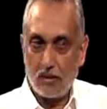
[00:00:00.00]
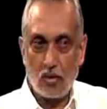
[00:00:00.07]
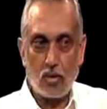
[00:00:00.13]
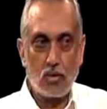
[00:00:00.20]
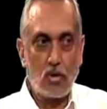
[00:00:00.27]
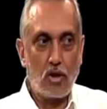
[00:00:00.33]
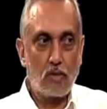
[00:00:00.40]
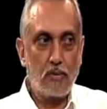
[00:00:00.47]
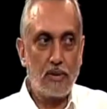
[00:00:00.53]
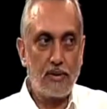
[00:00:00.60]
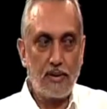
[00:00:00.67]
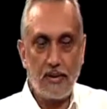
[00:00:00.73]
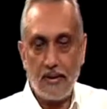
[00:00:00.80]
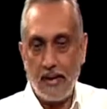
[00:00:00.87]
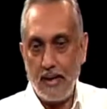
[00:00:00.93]
It could not be
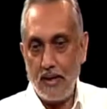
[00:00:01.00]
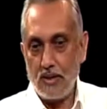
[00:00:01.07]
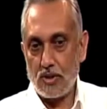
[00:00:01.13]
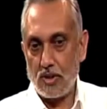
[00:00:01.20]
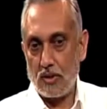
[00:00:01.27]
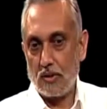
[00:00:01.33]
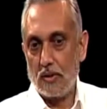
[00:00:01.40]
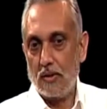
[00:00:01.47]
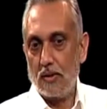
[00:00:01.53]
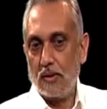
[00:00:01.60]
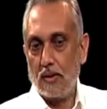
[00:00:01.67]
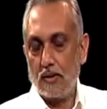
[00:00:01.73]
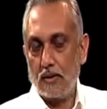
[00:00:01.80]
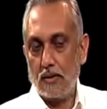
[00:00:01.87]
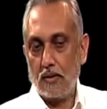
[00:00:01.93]
realized
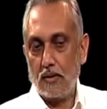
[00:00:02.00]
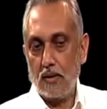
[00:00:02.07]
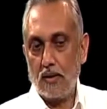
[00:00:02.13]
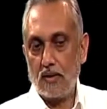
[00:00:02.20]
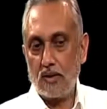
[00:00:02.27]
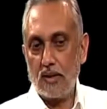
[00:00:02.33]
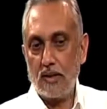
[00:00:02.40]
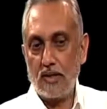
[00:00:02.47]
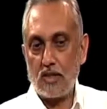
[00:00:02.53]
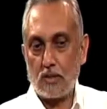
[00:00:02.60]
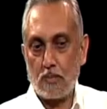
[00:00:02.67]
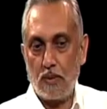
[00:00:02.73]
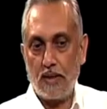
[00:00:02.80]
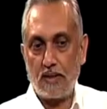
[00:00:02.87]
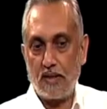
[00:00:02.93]
until it
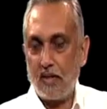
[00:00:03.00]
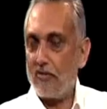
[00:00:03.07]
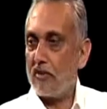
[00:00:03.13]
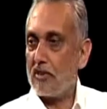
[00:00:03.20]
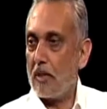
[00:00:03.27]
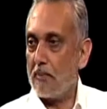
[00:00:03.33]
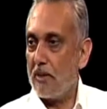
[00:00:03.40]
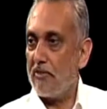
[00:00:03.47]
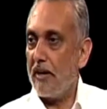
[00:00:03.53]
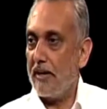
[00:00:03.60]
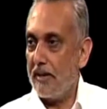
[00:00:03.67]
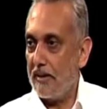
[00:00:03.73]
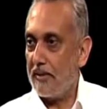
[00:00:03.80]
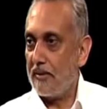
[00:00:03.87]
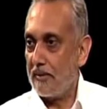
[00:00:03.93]

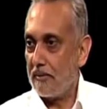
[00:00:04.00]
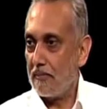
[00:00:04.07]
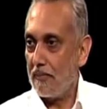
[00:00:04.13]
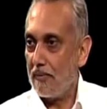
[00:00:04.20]
subdivided.